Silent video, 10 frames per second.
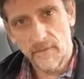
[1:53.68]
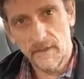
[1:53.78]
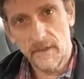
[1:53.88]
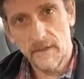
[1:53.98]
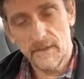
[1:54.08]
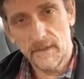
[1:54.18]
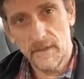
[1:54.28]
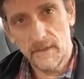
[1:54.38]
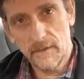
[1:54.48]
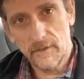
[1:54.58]
And then
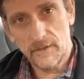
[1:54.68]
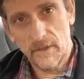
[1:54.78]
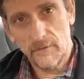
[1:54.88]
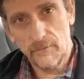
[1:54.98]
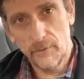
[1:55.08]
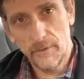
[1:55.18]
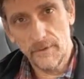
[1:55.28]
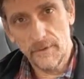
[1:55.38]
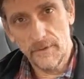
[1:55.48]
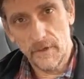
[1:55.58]
I looked at a
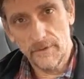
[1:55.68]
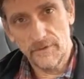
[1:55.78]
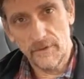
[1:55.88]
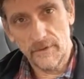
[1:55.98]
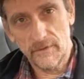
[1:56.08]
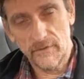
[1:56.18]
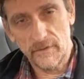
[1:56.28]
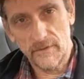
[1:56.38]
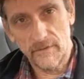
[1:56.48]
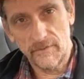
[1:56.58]
four-door Dodge Dart
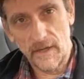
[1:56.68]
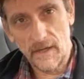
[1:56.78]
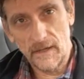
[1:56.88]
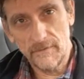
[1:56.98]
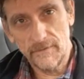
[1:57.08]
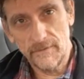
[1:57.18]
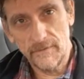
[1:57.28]
65,